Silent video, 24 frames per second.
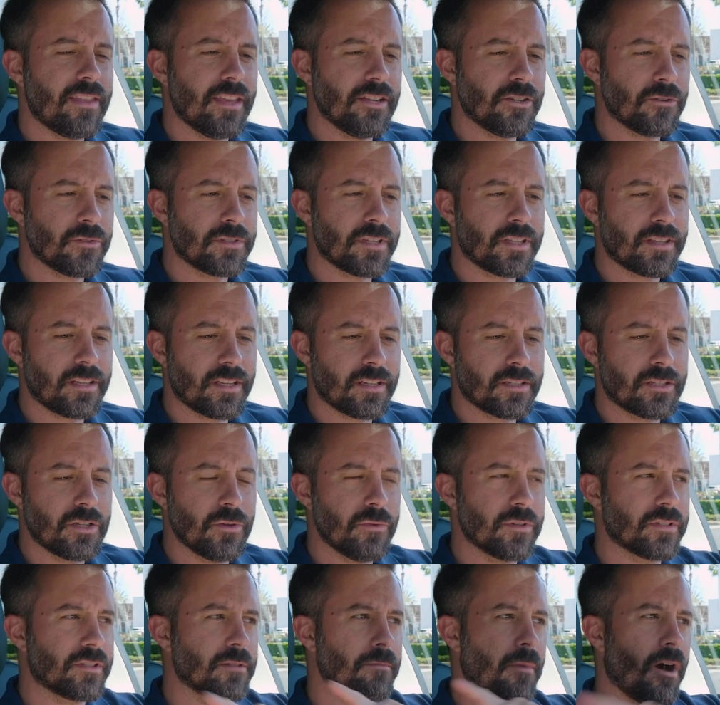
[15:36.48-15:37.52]
the interesting thing
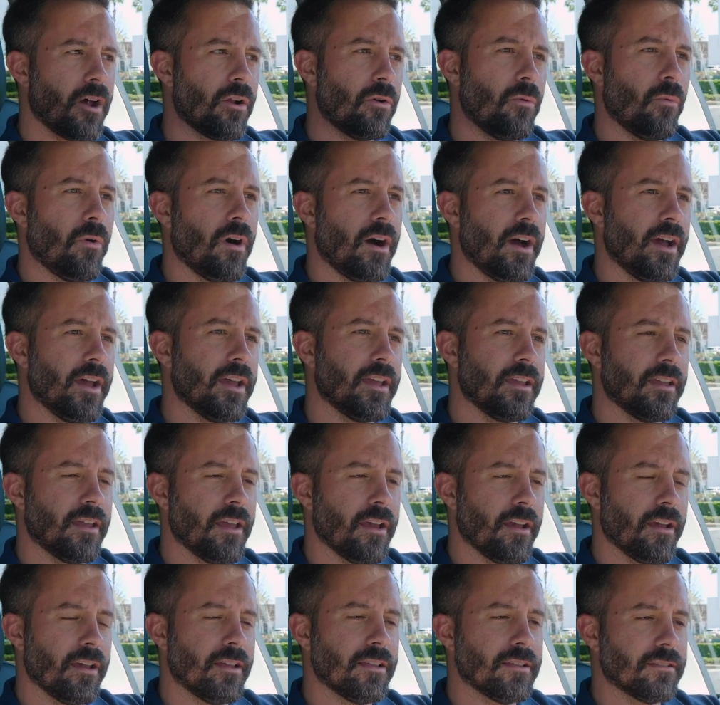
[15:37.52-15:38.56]
too is the Model Y
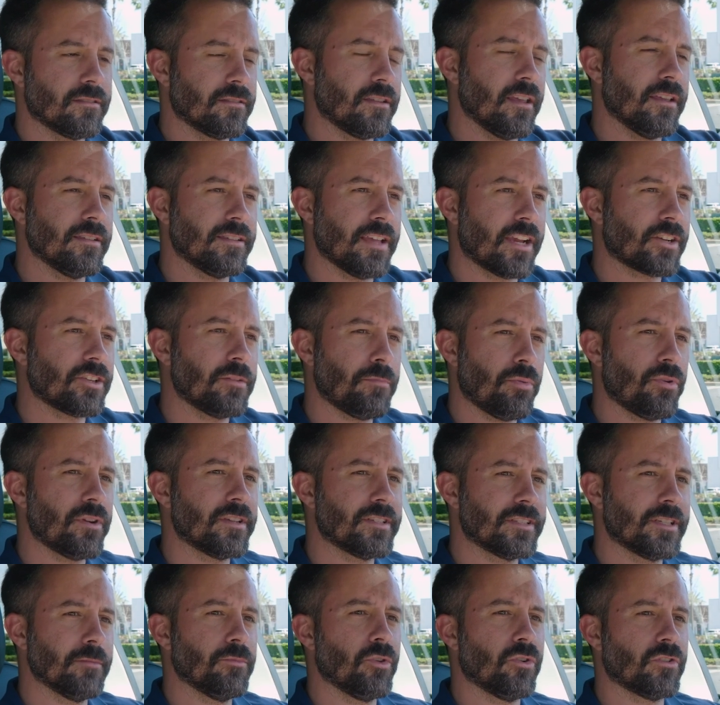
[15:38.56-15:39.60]
is actually pretty
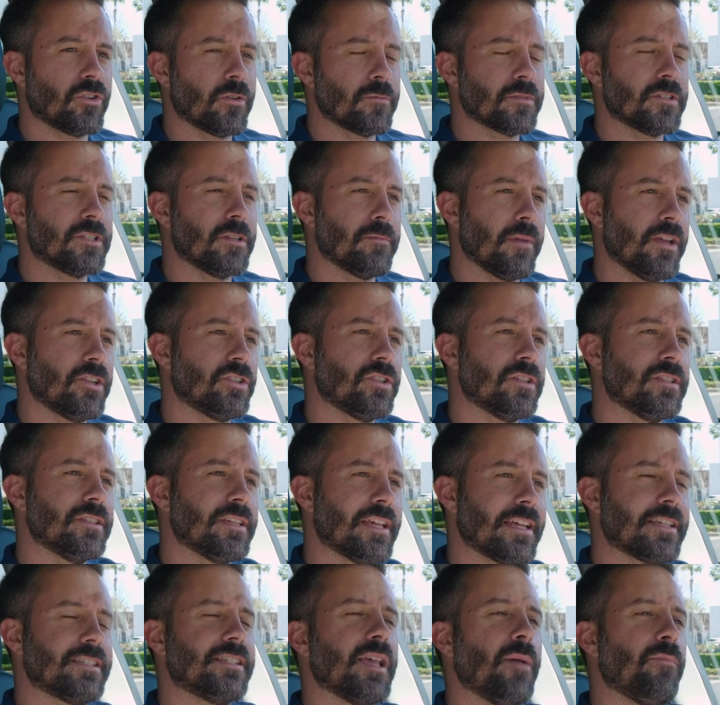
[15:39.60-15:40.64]
similar in terms of dimensions,
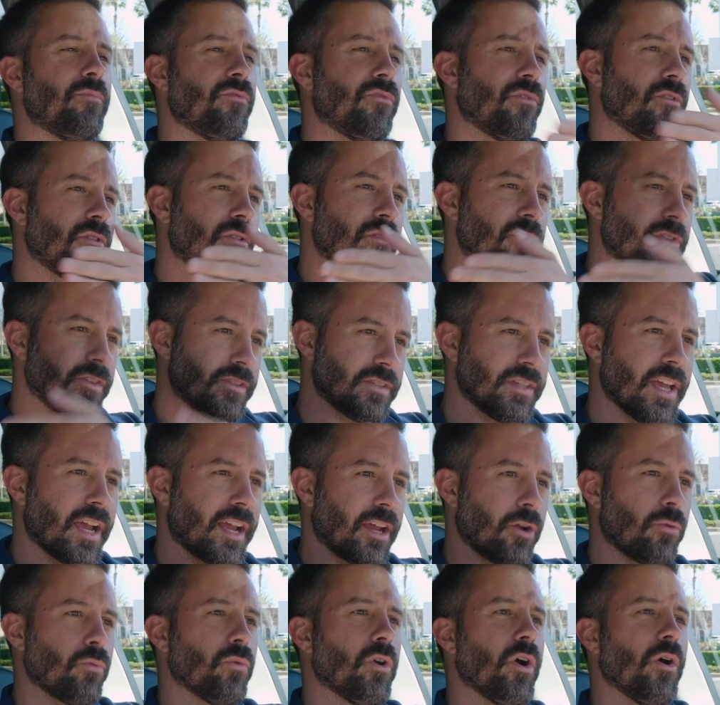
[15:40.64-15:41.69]
except for the
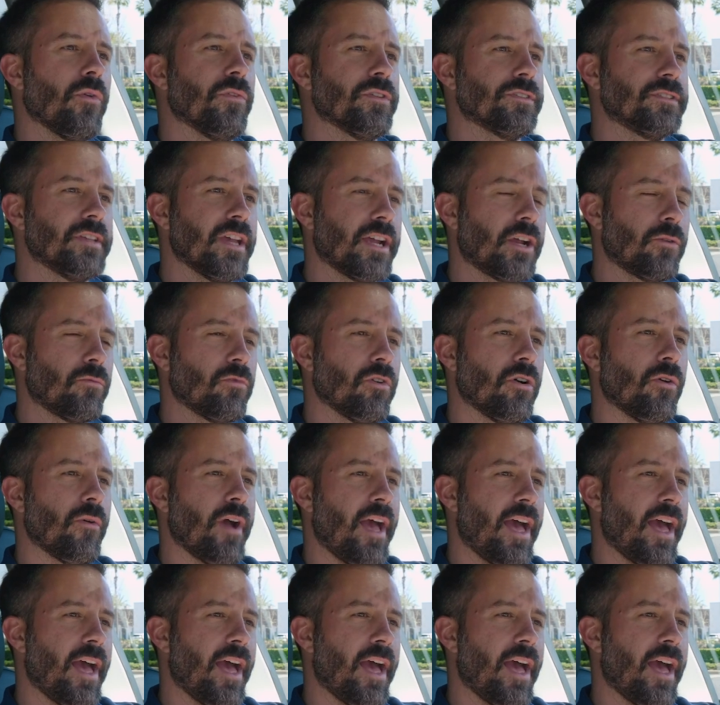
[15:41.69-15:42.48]
second row. The second row